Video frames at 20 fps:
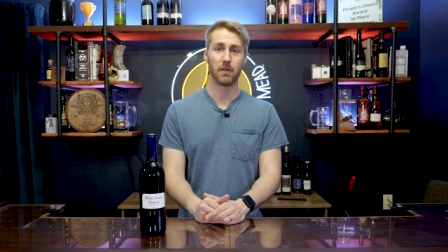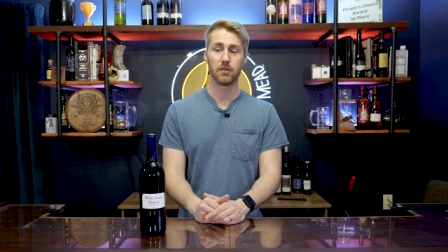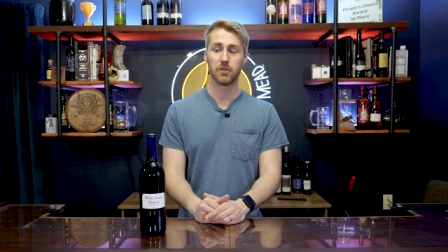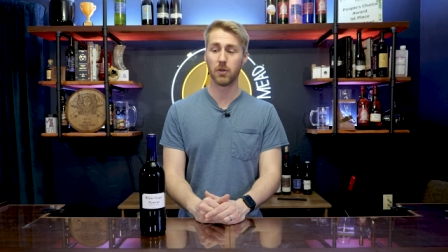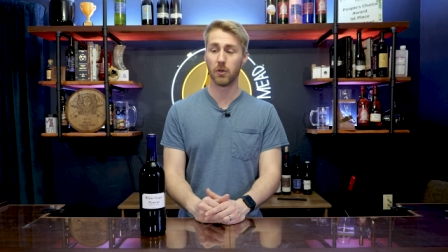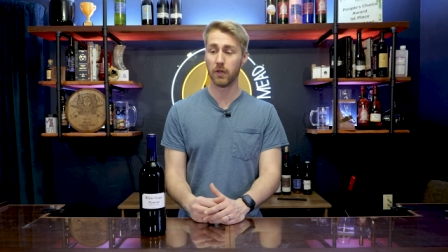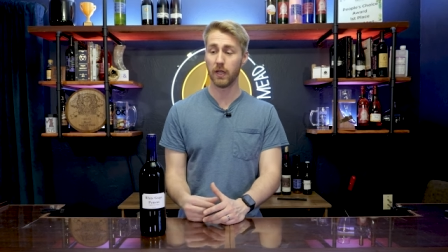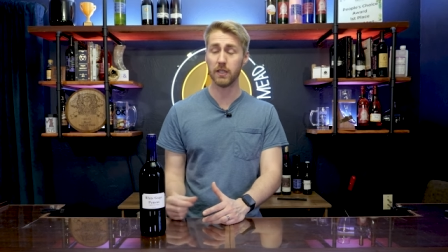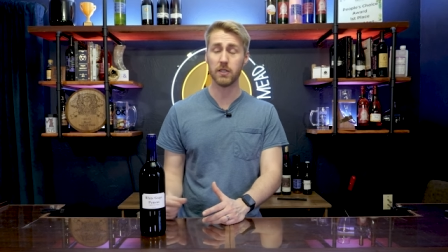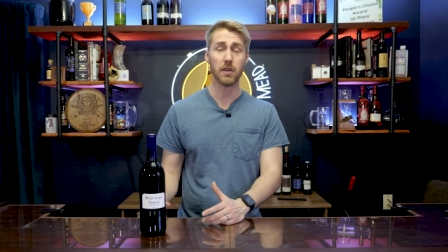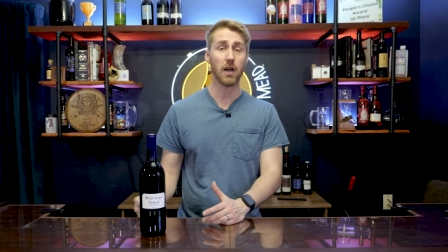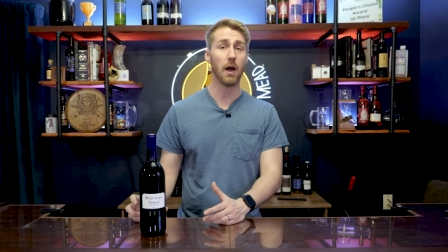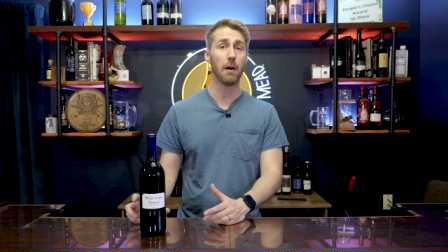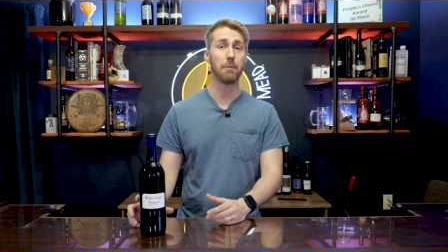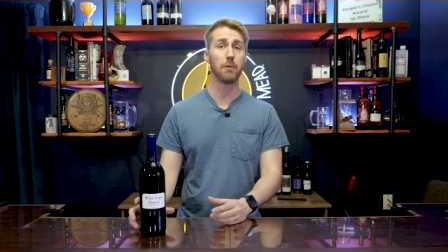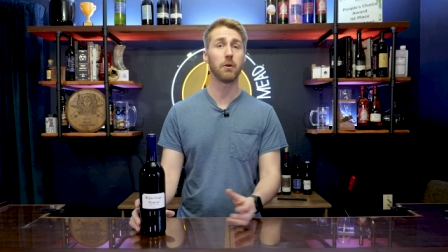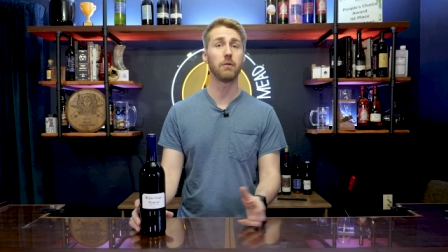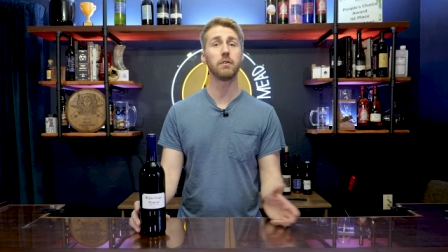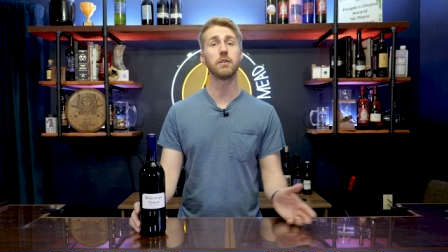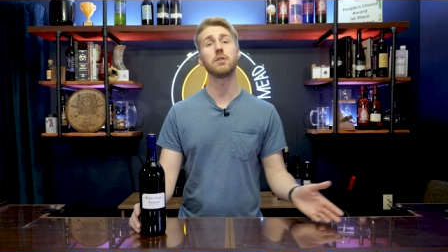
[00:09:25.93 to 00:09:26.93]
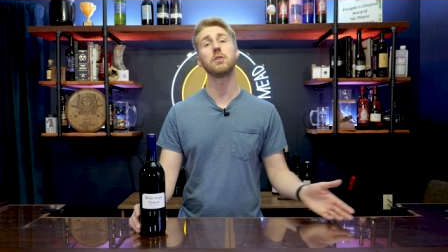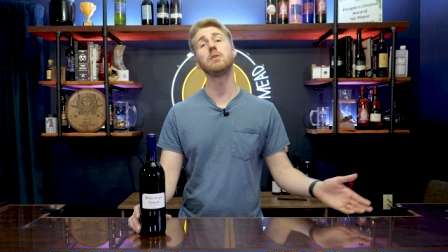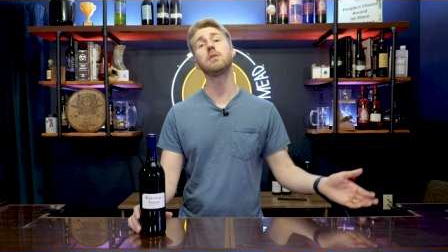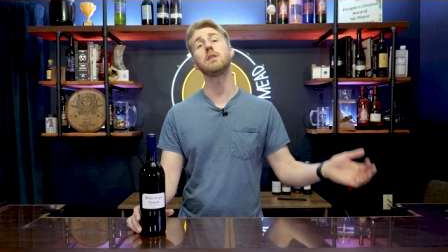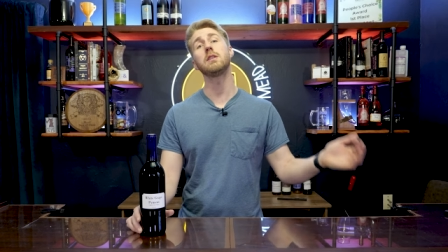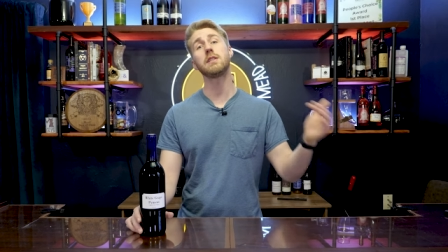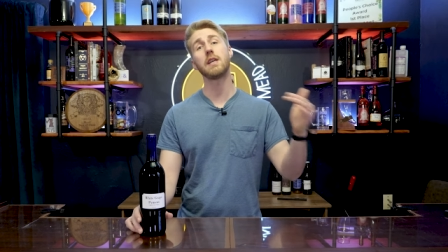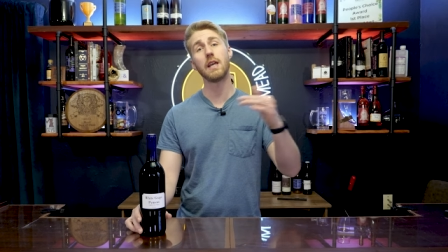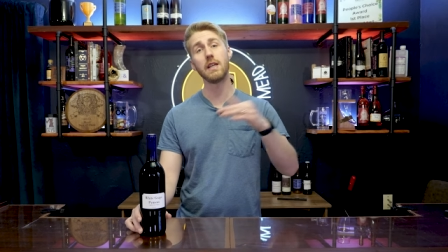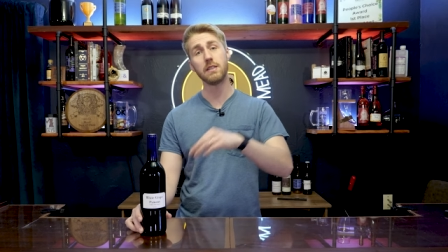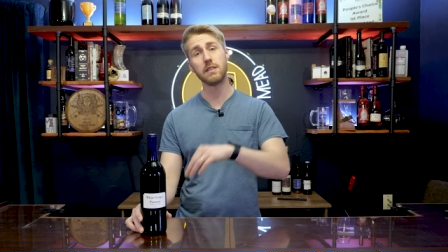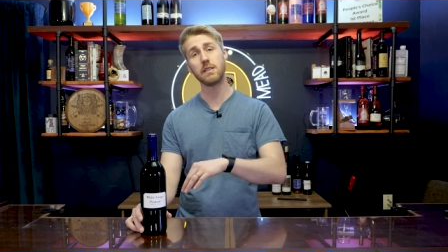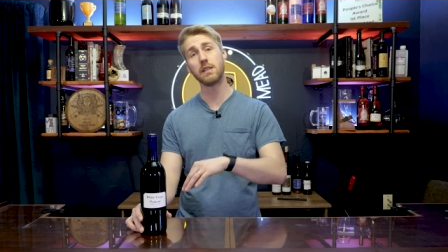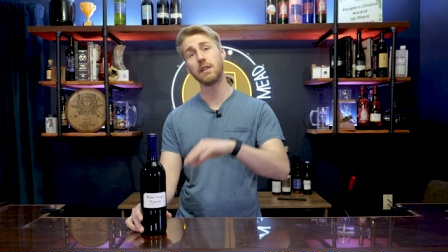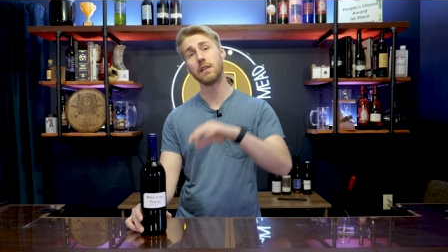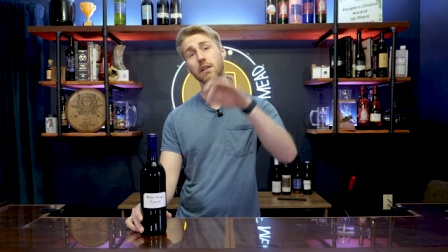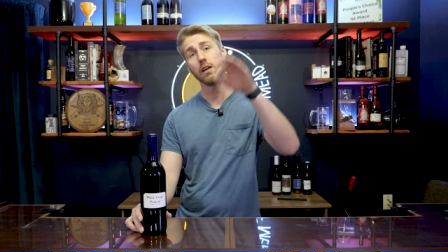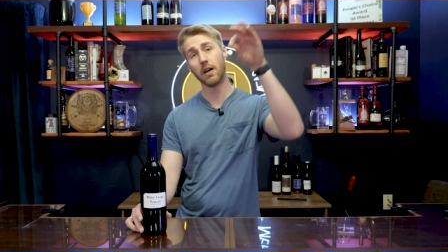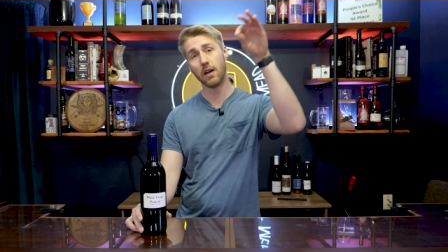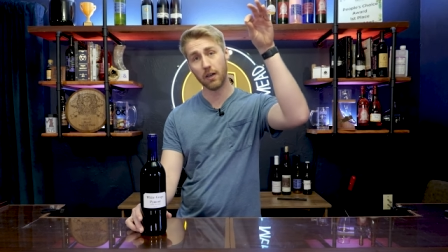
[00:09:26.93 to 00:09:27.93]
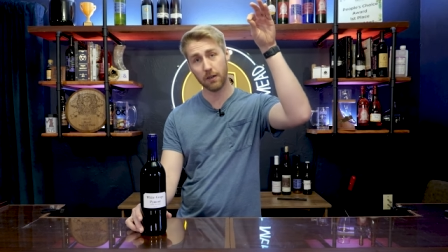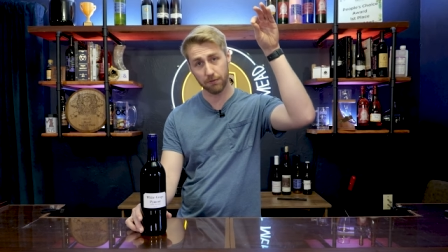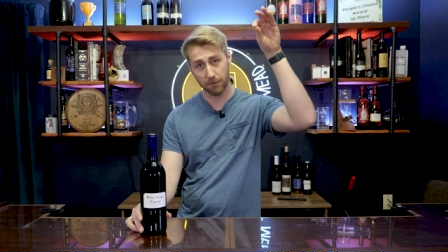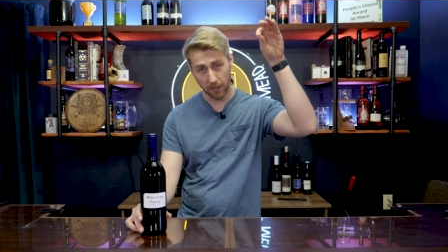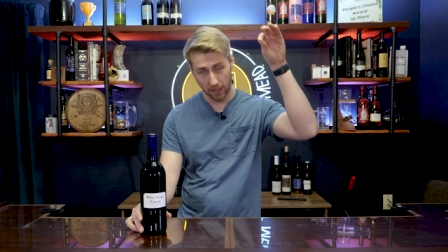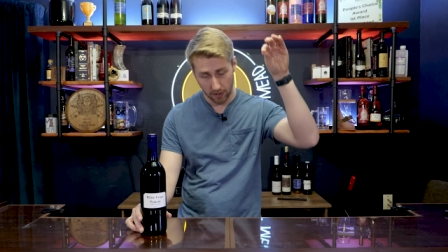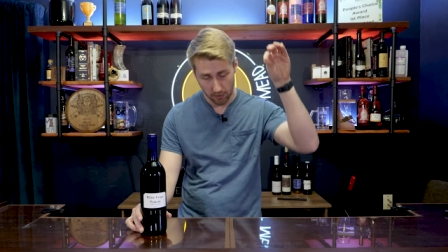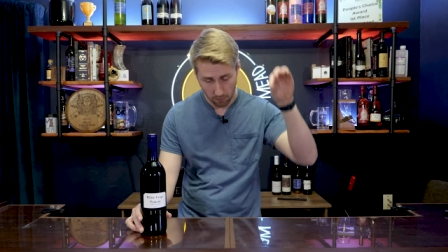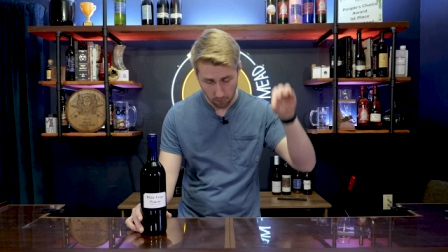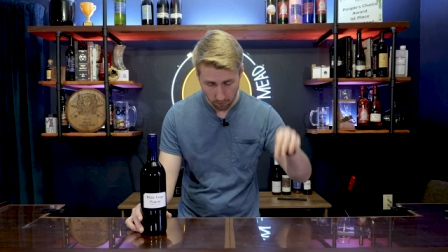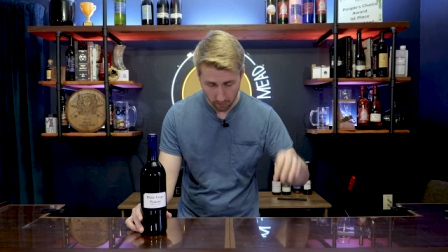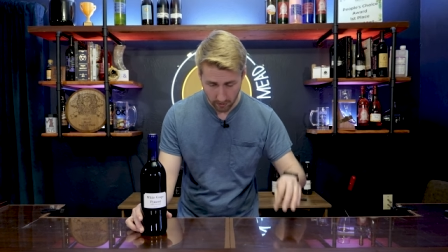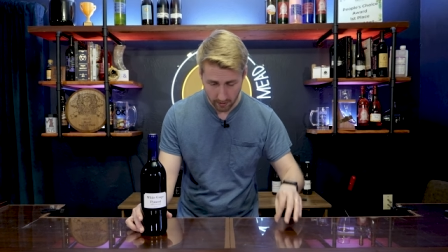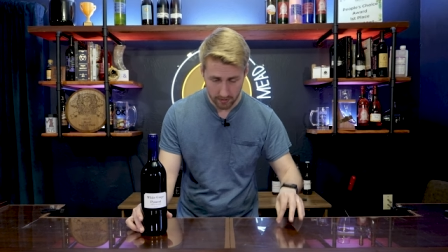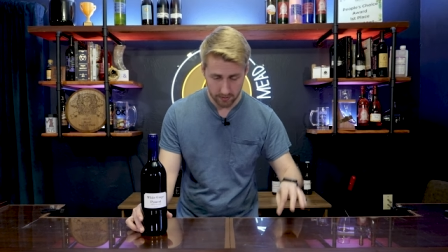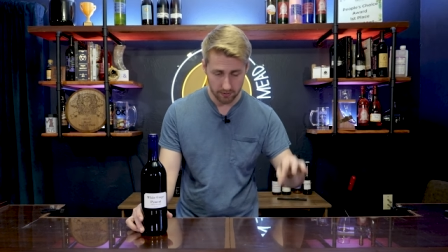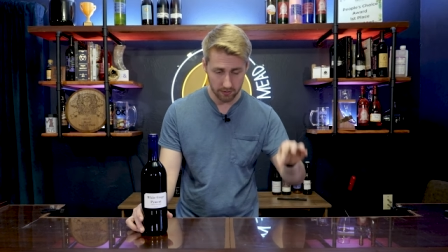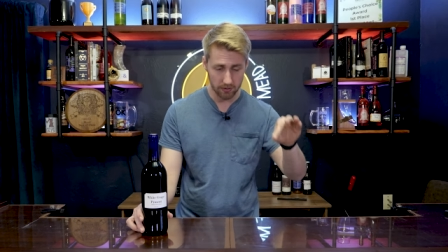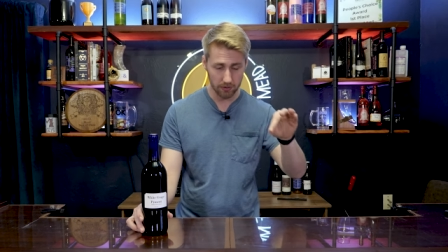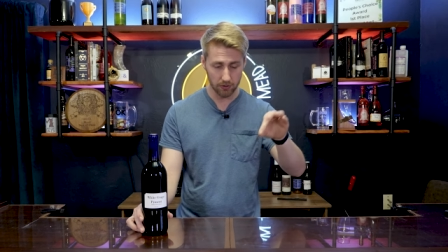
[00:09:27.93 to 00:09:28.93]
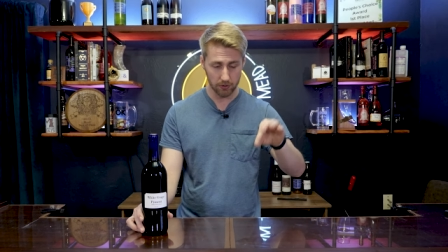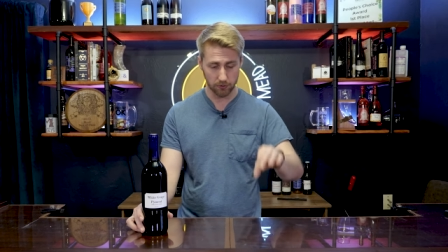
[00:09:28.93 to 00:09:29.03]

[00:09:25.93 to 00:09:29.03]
So let's hop over to the tasting of a white